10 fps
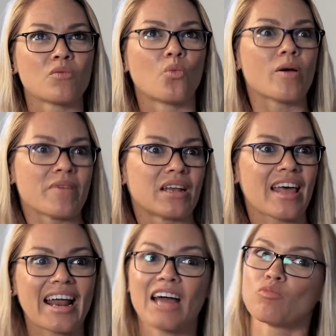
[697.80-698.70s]
women
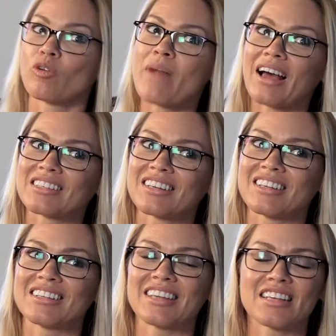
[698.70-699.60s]
that had more
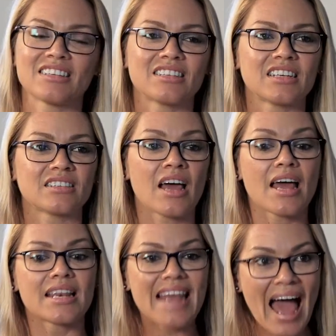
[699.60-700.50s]
masculine tendencies,
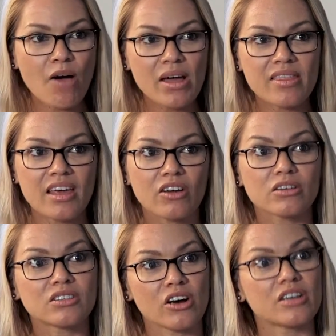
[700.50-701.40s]
now I think are
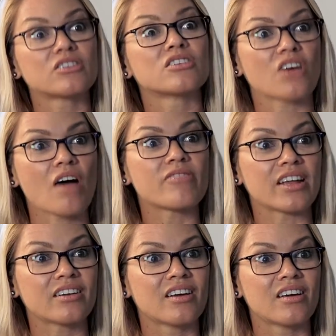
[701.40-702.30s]
starting to soften.
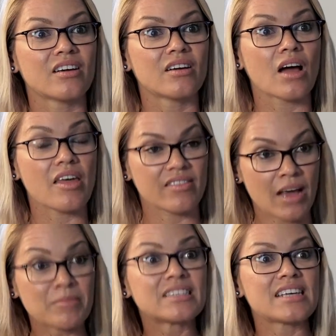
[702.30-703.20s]

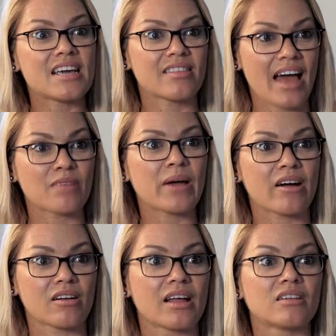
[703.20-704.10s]
I'm seeing that
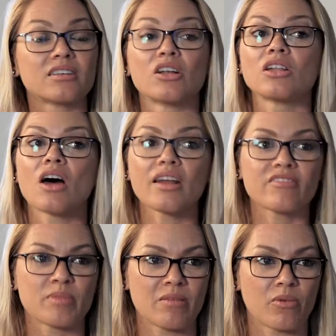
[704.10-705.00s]
paralleled in a lot
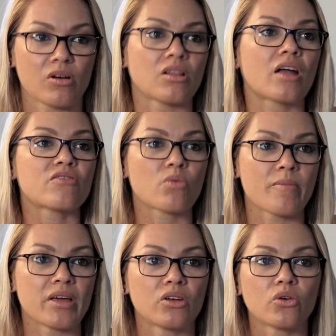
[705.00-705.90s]
of people, a lot of
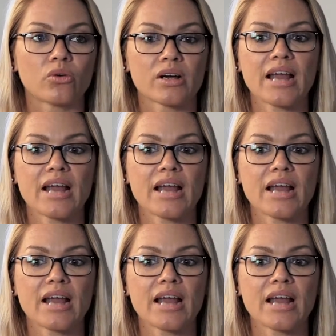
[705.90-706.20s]
women who are